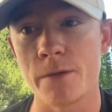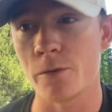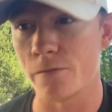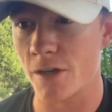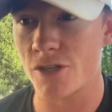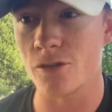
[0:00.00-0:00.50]

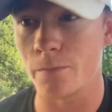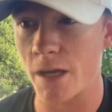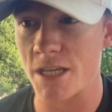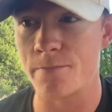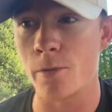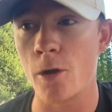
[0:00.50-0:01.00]
professional
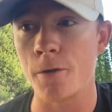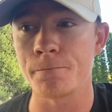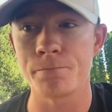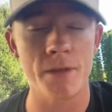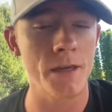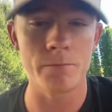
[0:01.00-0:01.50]
baseball
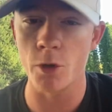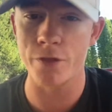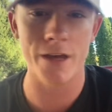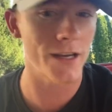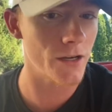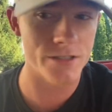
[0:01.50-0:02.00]
and both
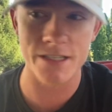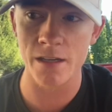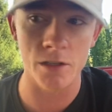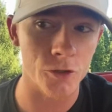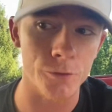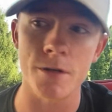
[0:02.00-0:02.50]
had
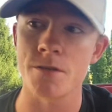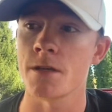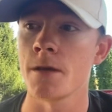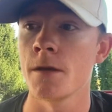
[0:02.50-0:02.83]
outstanding careers.